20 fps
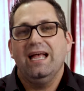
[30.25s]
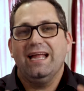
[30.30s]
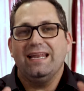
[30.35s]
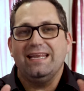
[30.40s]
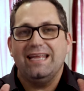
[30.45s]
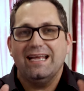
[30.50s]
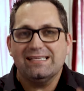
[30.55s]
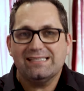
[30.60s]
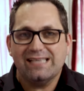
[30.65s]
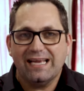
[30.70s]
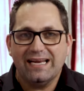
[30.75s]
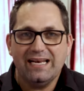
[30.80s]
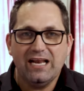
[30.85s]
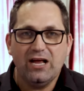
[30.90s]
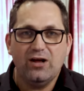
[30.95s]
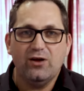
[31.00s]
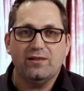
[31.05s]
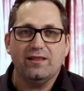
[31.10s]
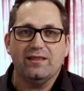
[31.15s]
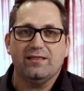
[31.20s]
And yes, I
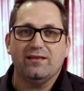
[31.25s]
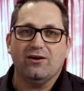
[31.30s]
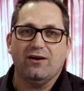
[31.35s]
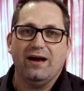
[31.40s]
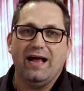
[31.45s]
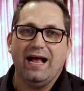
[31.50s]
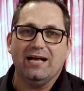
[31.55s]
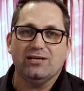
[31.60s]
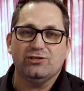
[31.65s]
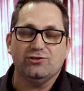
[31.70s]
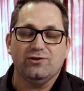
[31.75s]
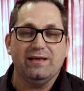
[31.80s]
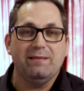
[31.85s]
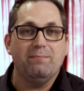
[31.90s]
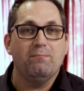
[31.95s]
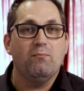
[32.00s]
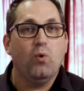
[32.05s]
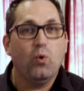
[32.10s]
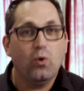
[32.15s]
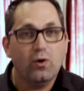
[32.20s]
know that there are actually
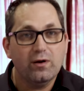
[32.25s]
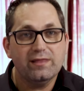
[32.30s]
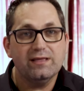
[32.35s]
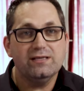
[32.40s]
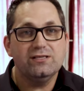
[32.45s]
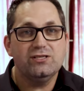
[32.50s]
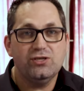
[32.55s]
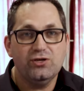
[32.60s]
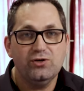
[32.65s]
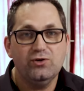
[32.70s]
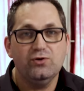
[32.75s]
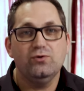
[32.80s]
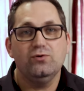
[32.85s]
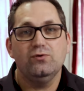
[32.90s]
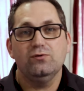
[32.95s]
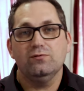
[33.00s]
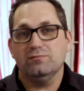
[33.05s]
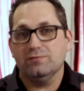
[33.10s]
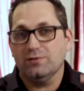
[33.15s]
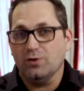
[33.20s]
more than
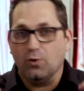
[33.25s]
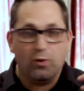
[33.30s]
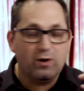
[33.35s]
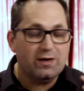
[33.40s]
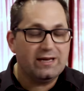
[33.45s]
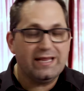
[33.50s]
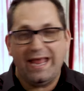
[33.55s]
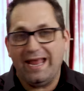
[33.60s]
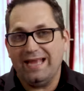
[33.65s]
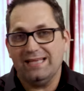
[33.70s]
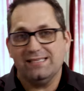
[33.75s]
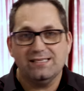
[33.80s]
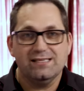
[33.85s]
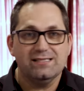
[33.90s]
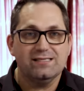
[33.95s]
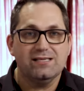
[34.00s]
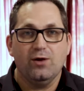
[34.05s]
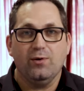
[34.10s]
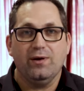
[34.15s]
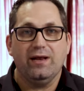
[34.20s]
two court
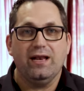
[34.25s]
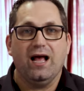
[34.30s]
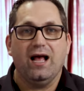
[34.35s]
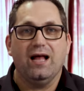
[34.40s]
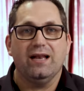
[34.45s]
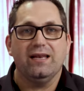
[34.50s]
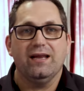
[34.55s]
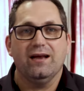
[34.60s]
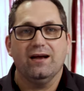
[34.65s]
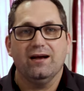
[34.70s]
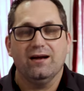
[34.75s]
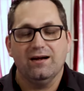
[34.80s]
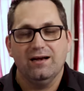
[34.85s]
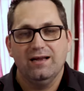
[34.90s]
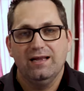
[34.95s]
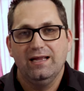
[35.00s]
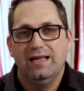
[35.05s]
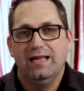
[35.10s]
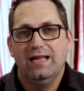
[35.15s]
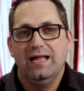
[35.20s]
cases going on
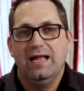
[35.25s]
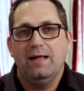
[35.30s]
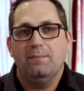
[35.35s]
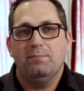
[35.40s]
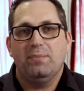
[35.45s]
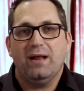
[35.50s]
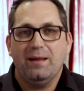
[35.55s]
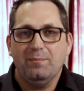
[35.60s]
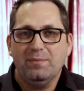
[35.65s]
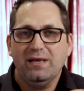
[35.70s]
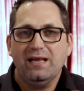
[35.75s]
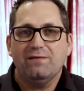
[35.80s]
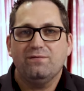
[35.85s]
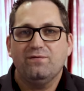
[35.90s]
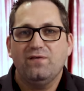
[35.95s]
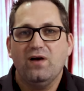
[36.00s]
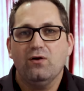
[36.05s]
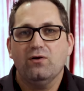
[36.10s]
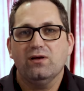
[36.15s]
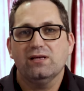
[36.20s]
here, but I'm going to
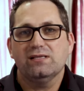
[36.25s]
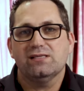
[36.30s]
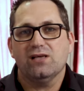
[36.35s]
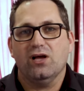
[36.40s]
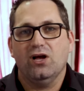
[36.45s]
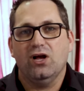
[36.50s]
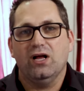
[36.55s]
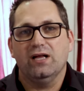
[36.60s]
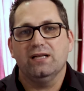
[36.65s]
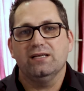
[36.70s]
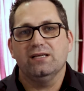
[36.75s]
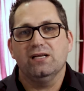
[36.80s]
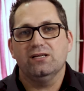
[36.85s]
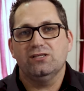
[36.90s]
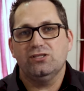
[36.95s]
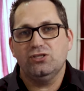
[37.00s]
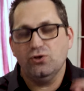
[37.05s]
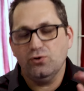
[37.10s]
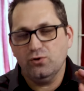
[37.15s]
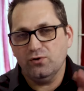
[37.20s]
focus on
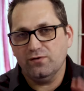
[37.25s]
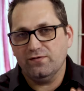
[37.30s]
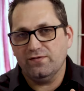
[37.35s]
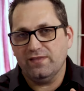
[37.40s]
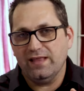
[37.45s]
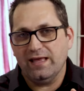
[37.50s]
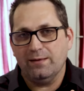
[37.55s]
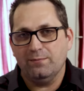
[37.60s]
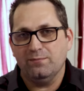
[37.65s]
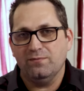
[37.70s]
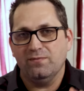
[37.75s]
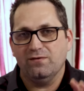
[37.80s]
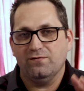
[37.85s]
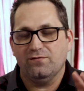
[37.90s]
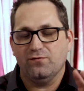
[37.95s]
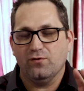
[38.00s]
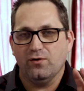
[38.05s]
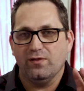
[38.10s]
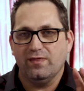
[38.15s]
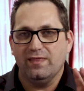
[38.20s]
two of them
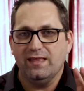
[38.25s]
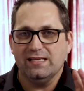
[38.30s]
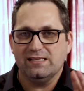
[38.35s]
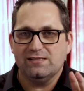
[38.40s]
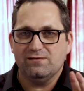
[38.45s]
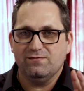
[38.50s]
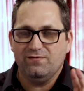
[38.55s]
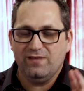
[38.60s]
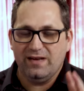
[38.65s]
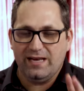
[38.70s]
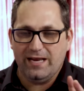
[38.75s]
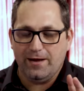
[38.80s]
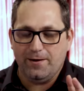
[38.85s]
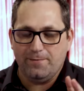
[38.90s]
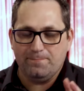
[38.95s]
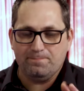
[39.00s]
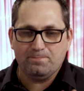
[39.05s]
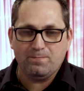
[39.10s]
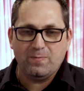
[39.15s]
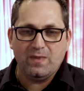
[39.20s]
for this video.